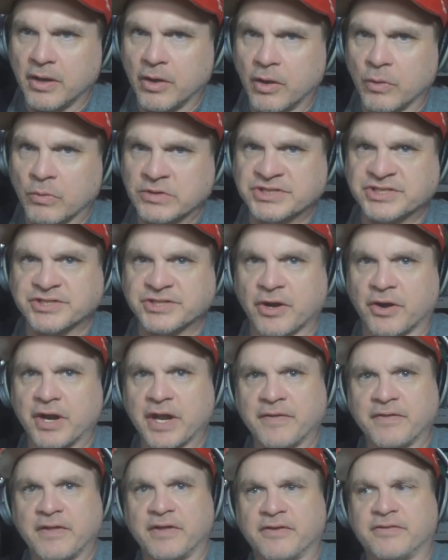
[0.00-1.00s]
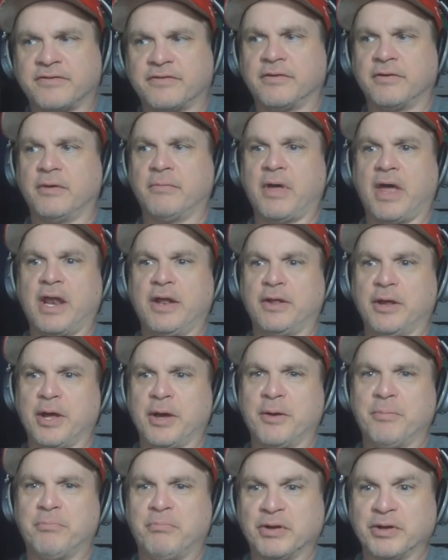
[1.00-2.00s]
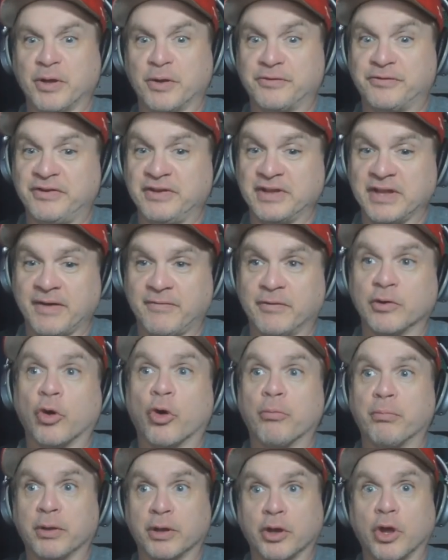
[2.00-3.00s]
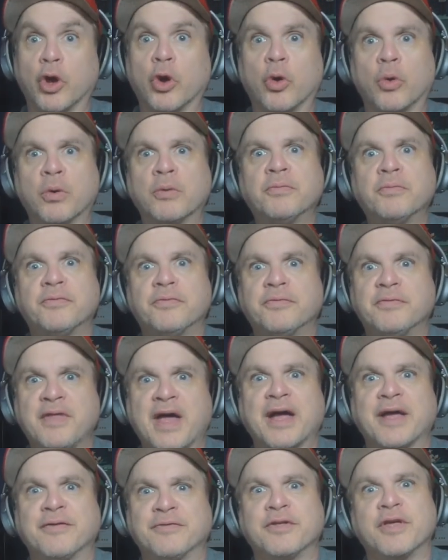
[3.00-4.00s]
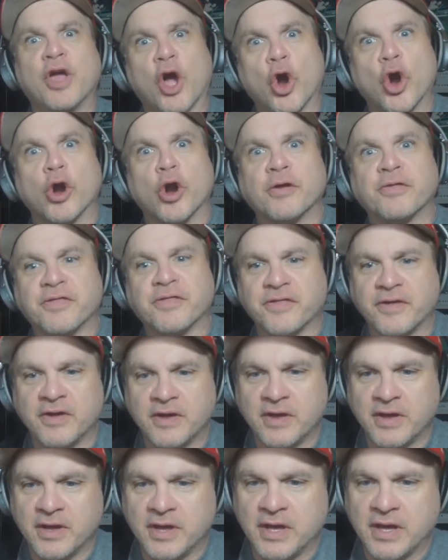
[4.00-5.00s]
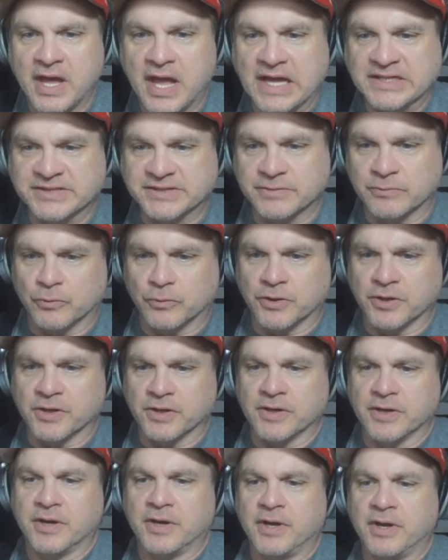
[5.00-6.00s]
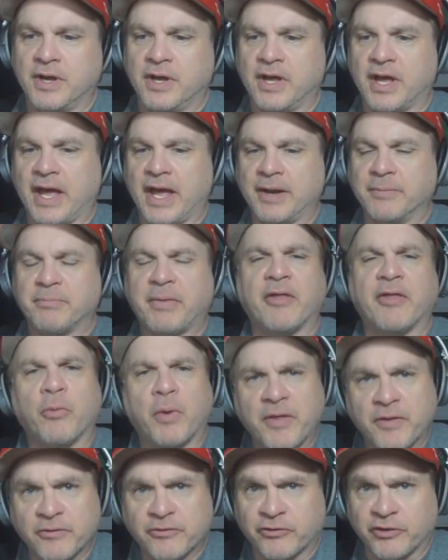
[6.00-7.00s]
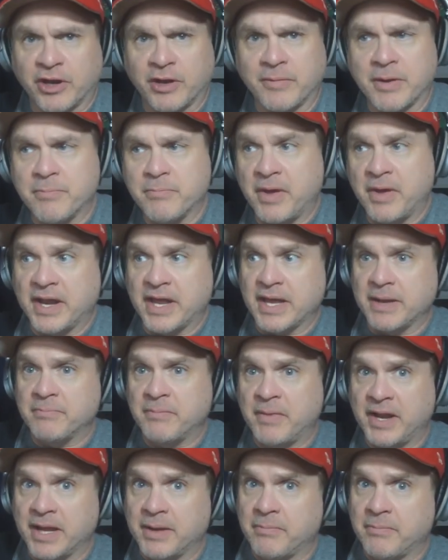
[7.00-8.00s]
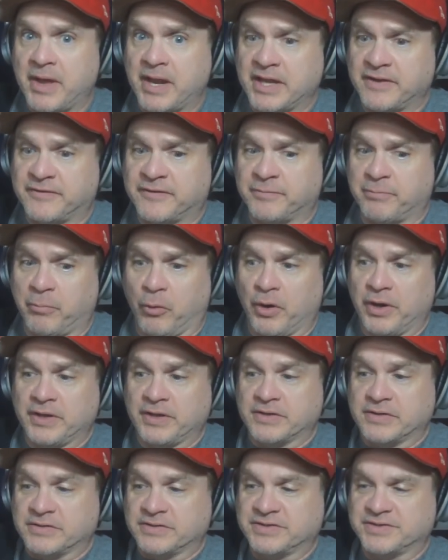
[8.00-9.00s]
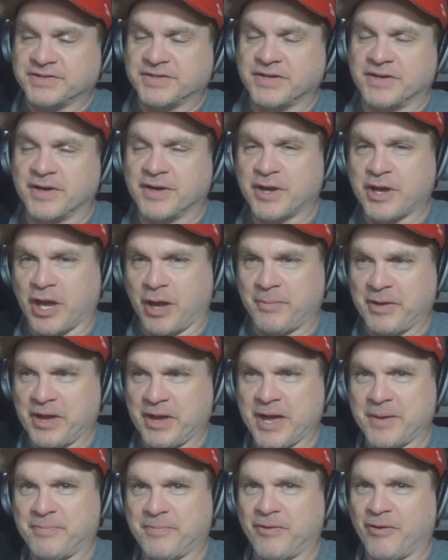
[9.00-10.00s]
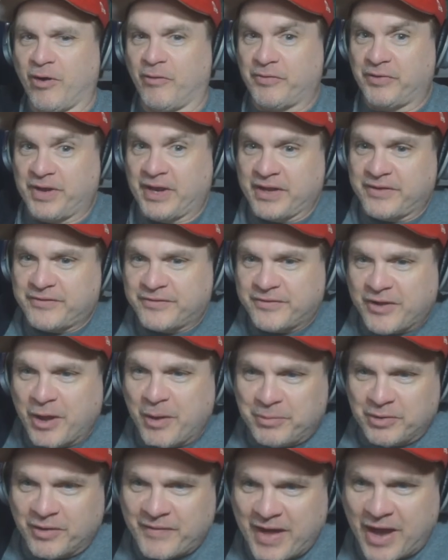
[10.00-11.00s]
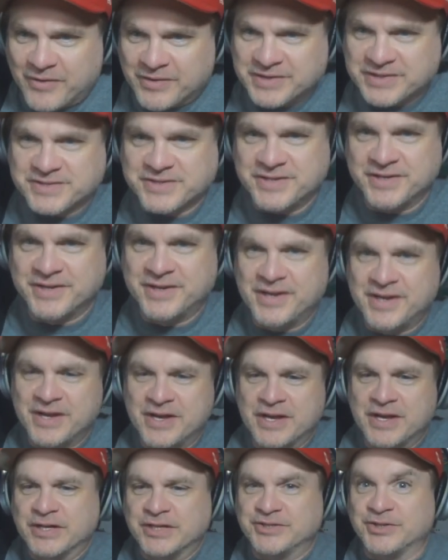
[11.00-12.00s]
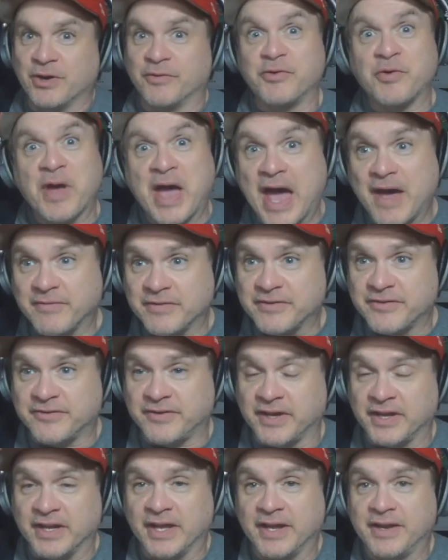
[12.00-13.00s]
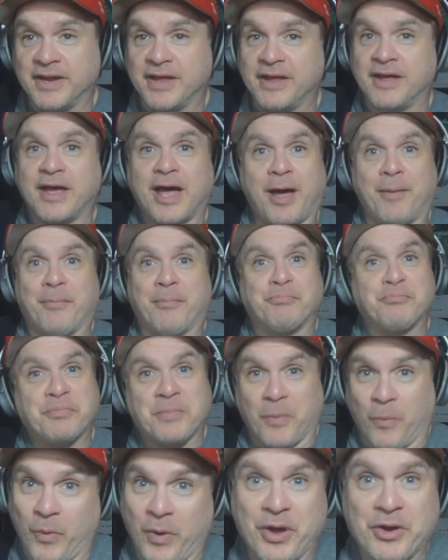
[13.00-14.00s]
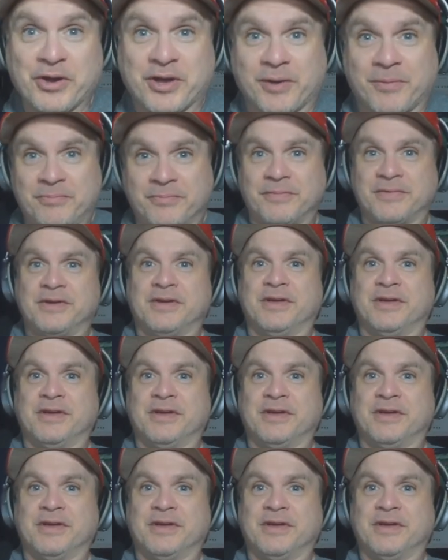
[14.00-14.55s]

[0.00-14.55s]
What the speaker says: we're starting this at below sea level or below that Earth, as it were. And by the way, there's going to be many, many, many spoilers coming up over the next couple of hours. So if you haven't seen it, I'm welcome.